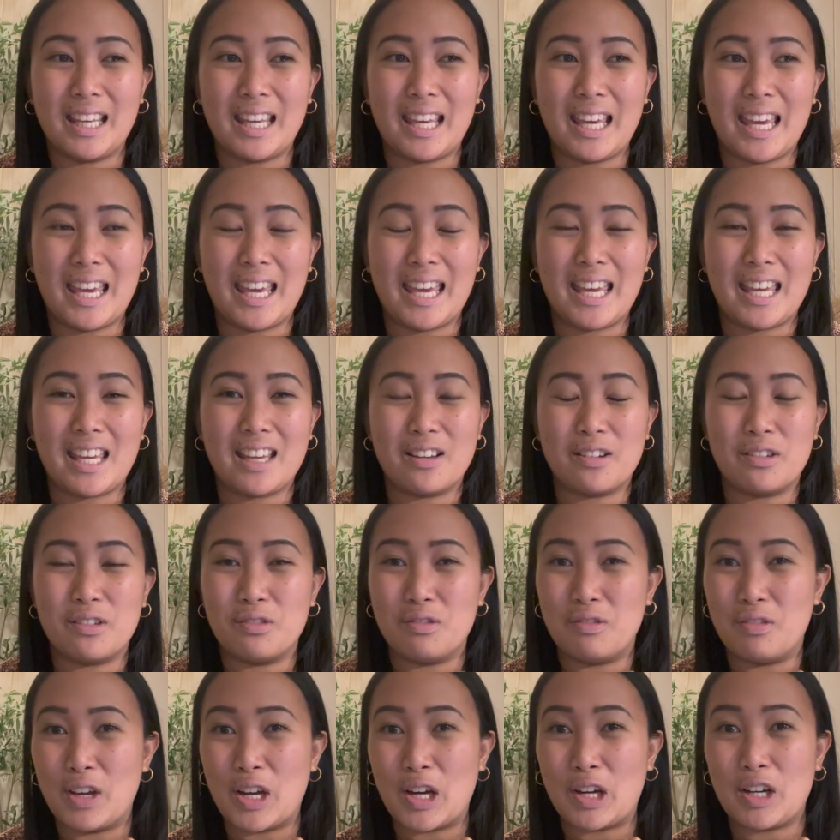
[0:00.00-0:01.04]
a
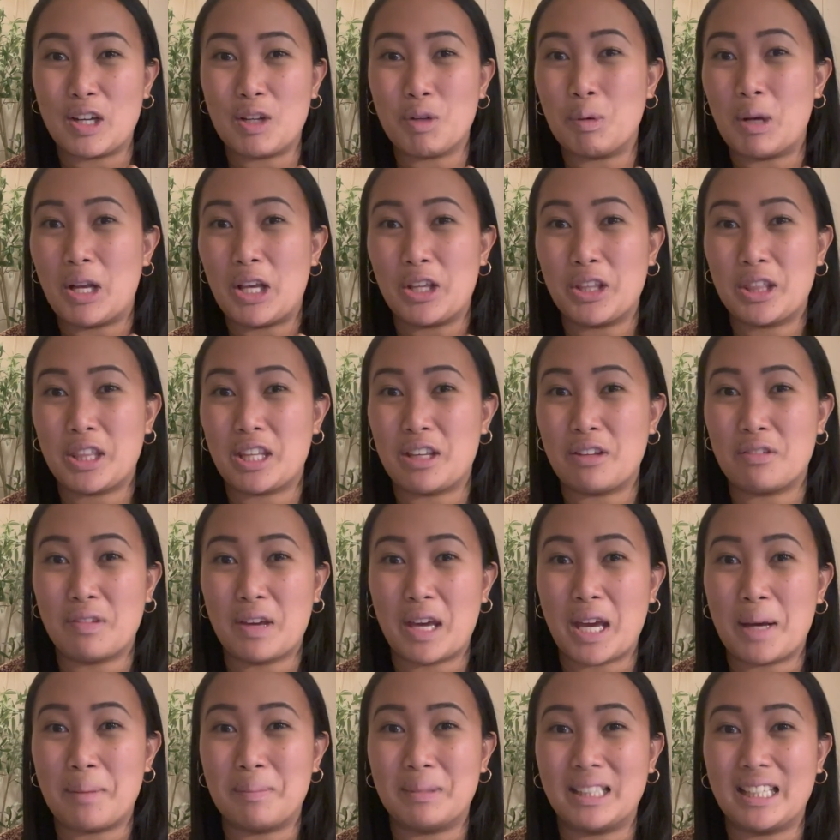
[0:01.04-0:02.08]
very wealthy
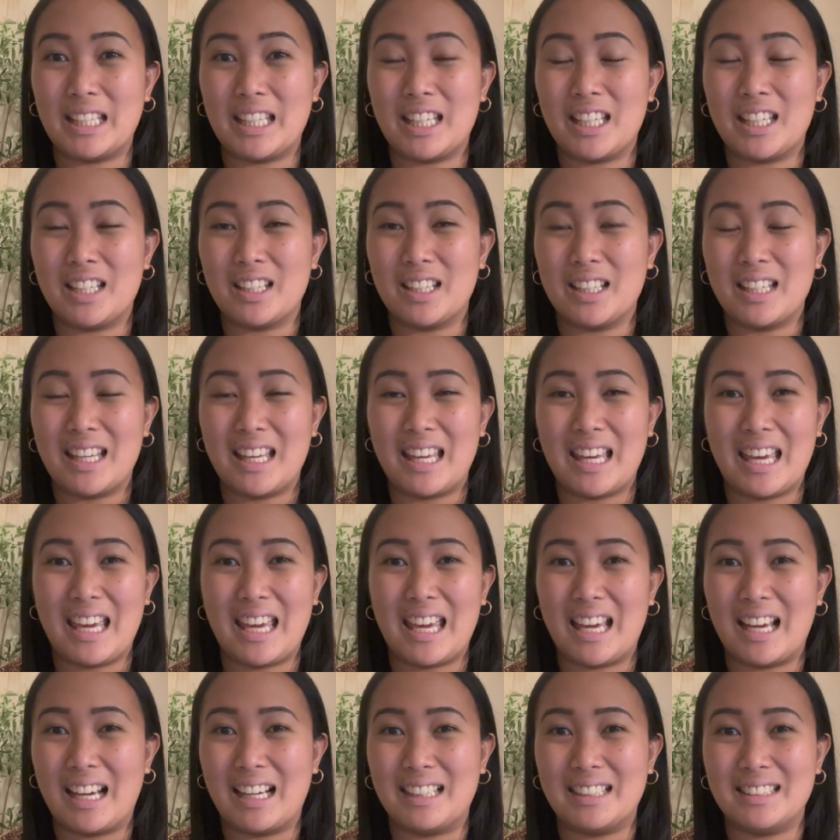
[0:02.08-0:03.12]
family
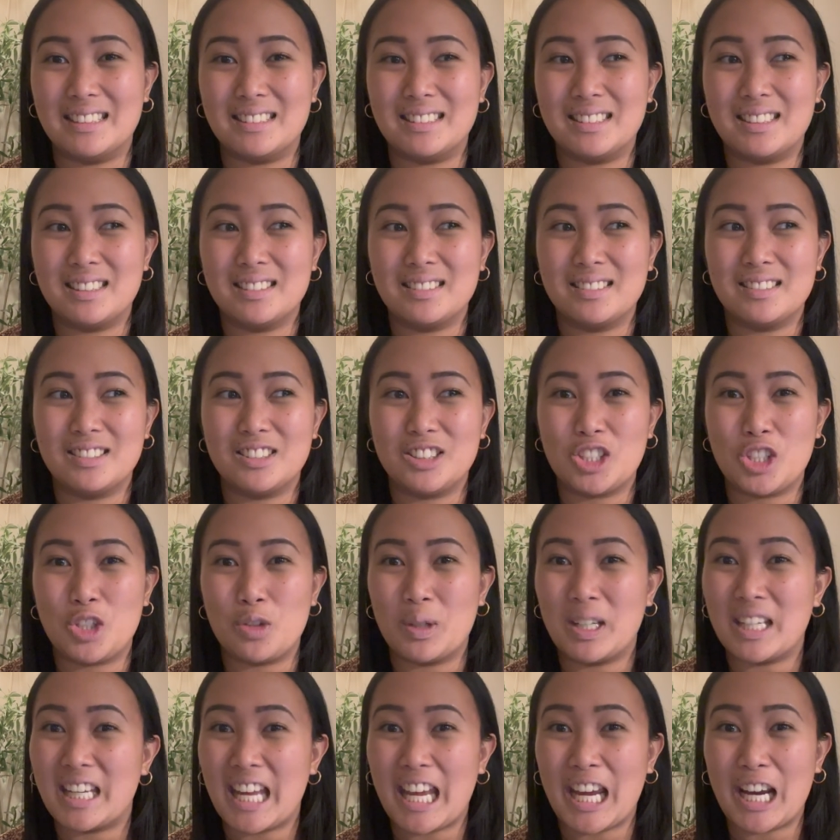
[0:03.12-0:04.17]
and you
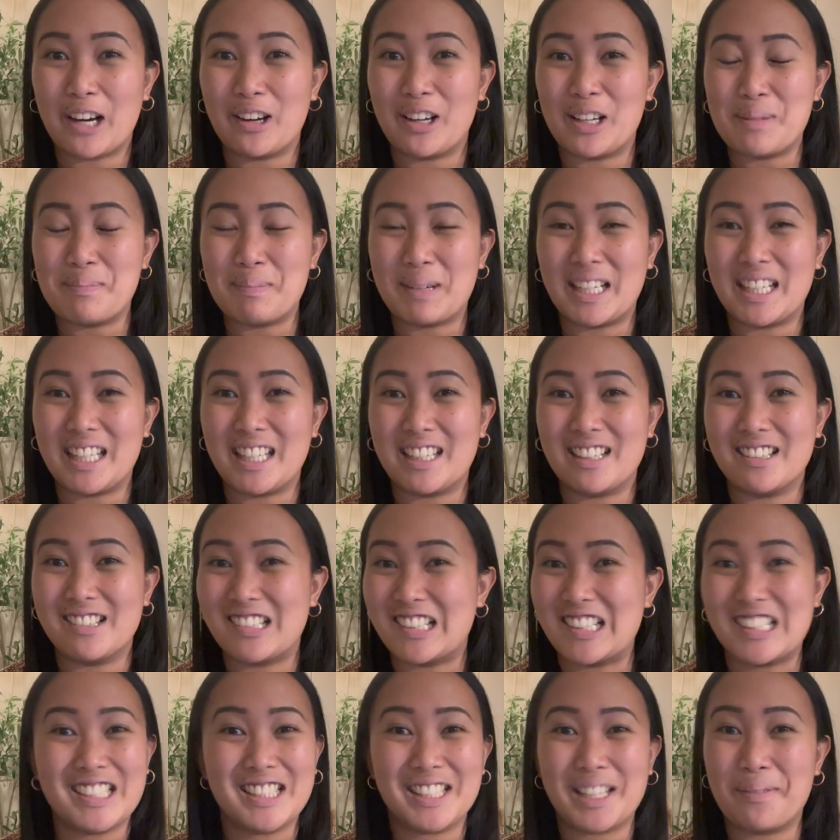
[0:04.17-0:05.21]
inherit money
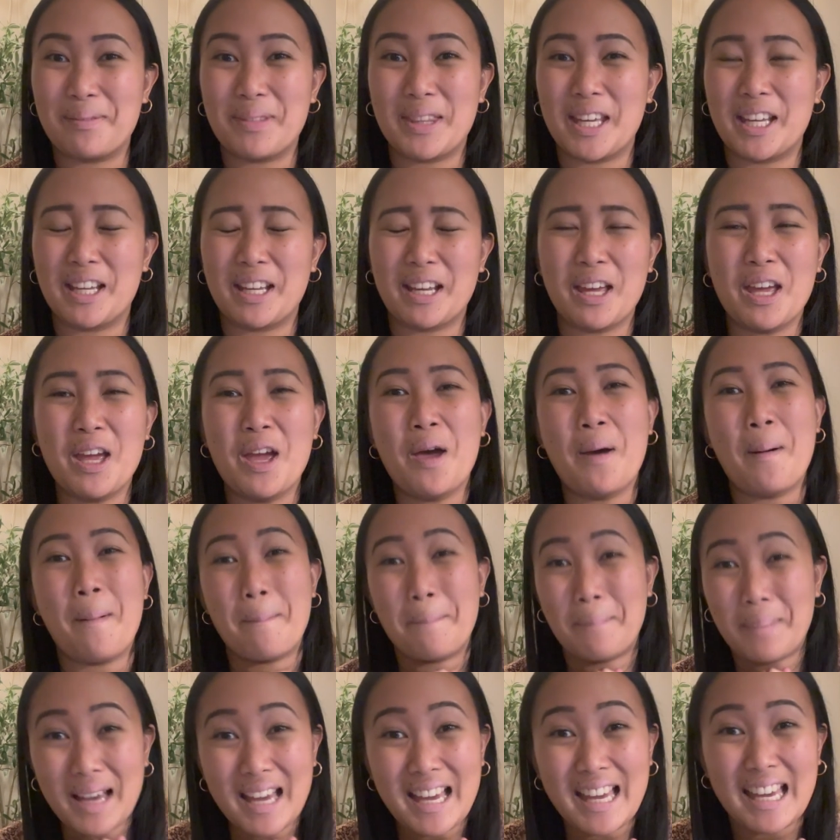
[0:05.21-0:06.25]
or something.
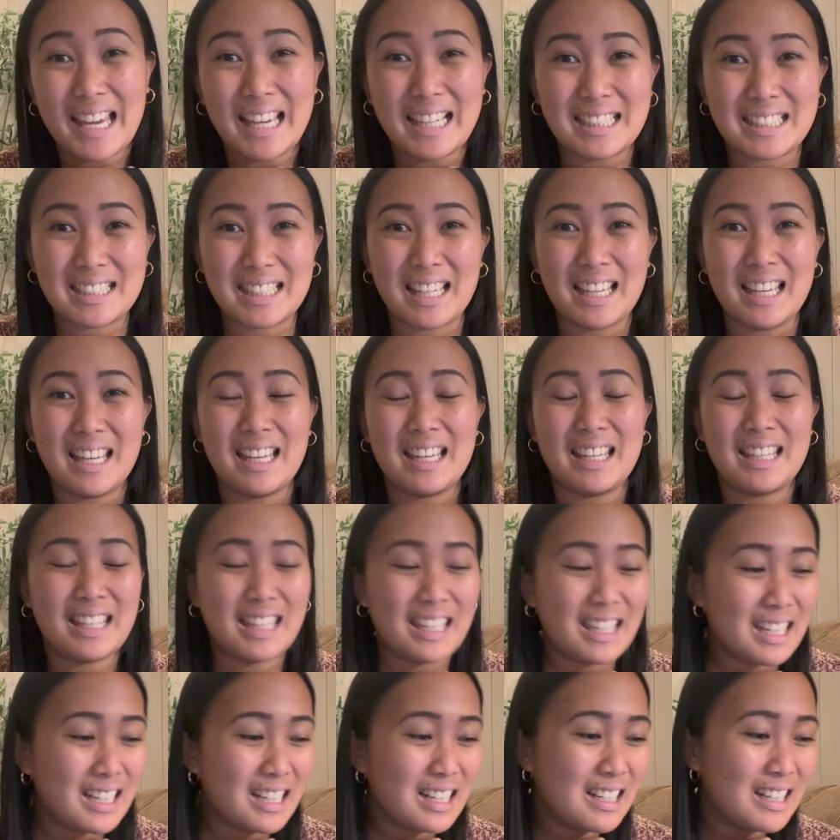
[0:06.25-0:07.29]
But
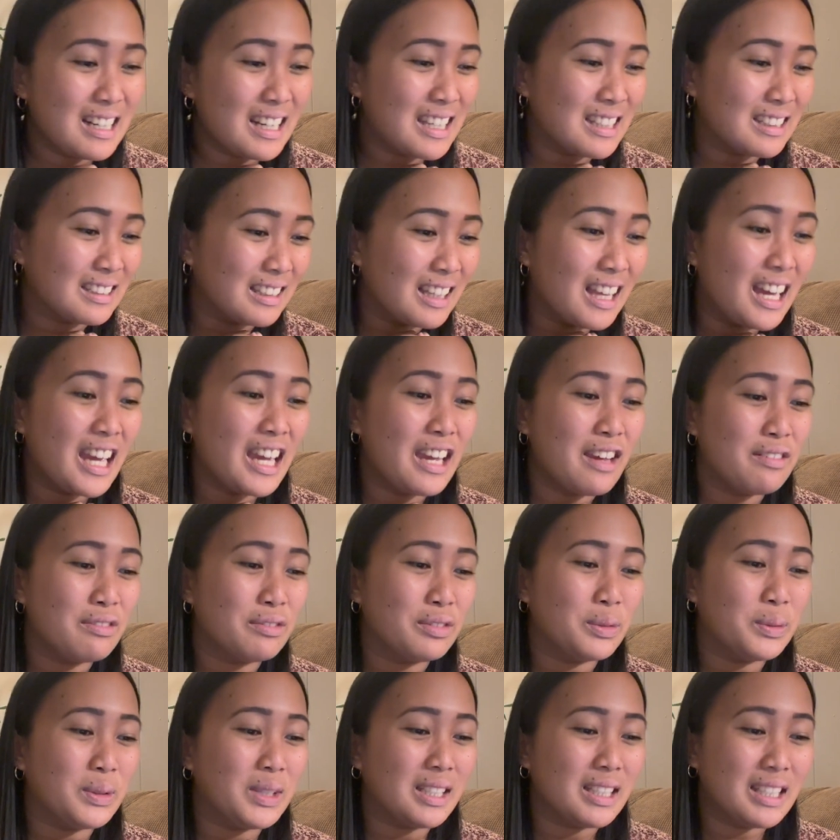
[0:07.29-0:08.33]
here in life,
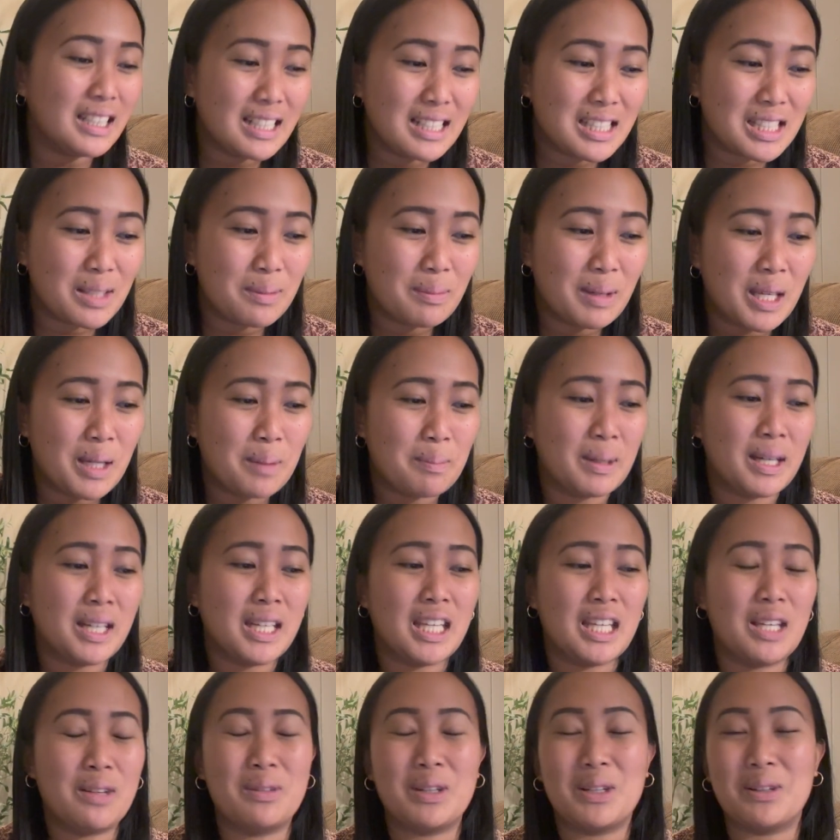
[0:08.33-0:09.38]
we need to make
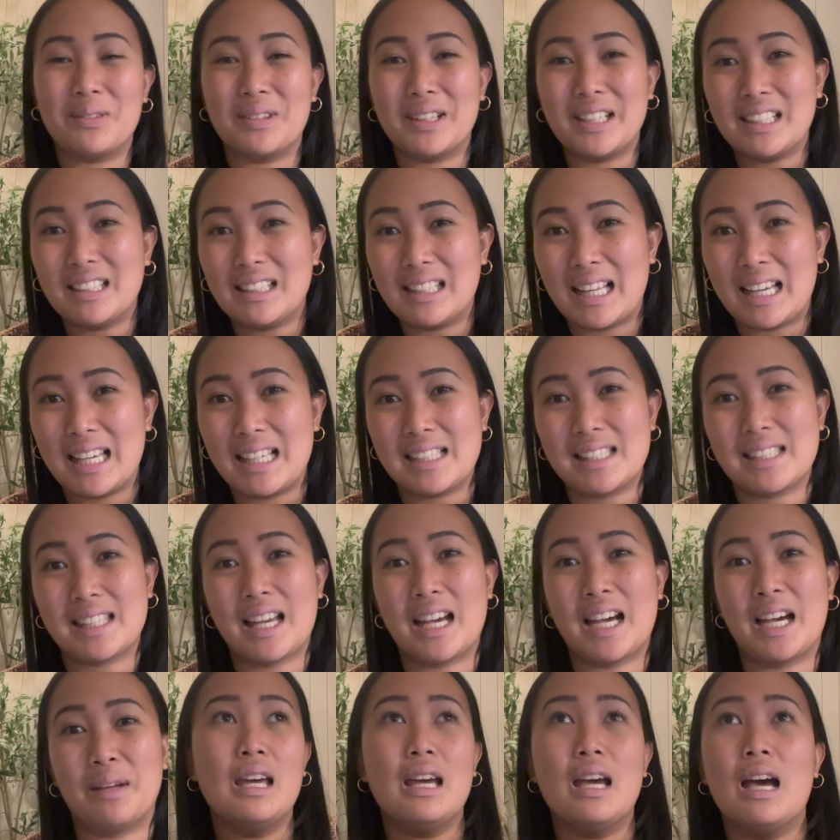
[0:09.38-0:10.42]
money. We realize
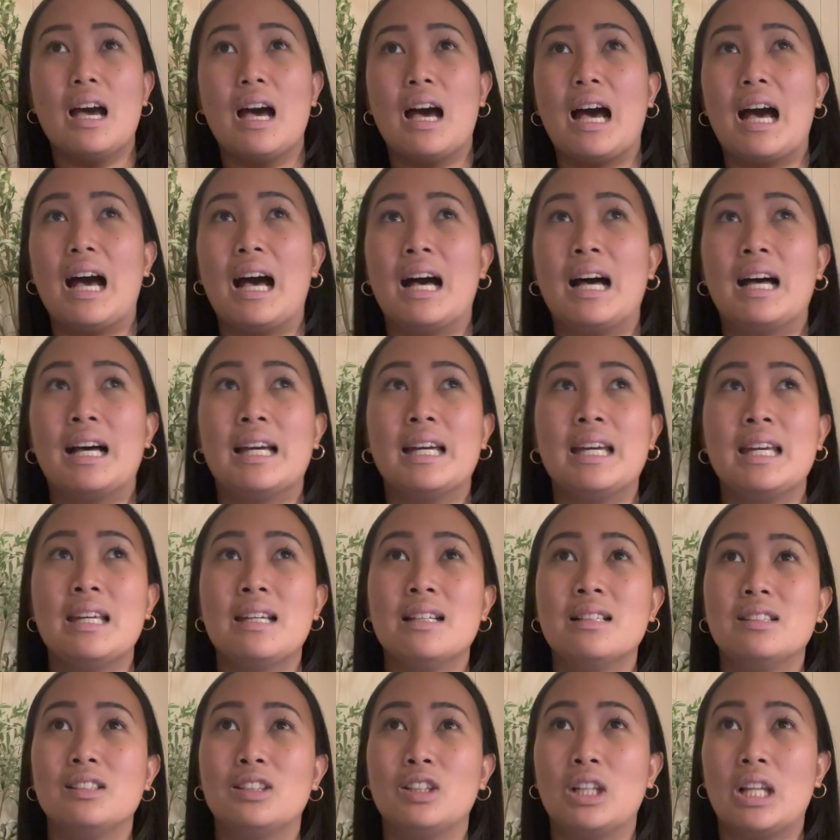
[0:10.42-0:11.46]
that. I
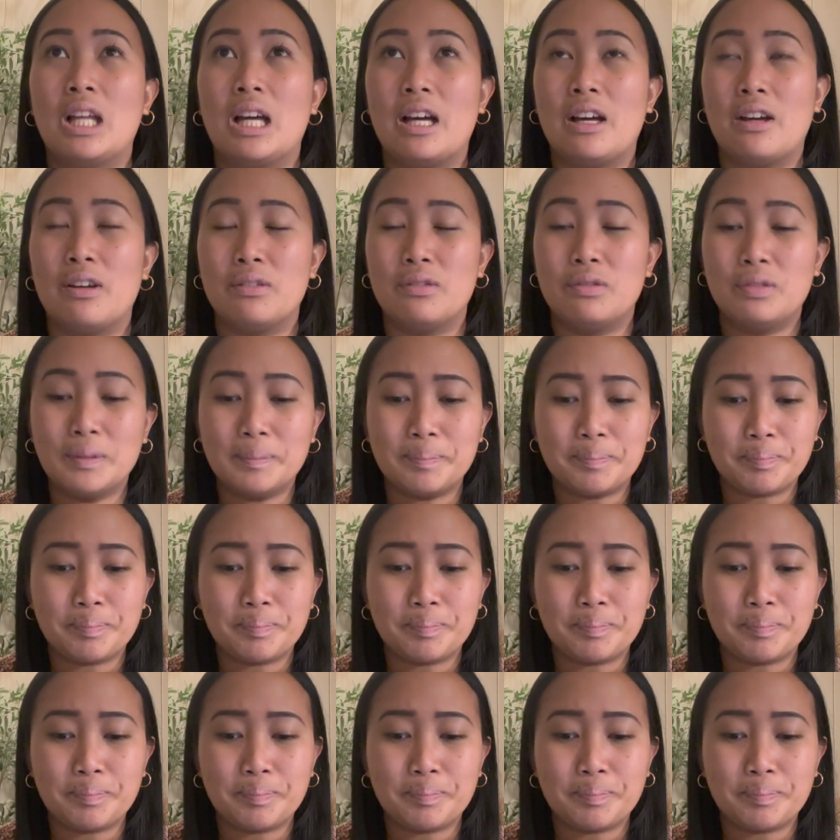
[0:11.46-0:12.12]
love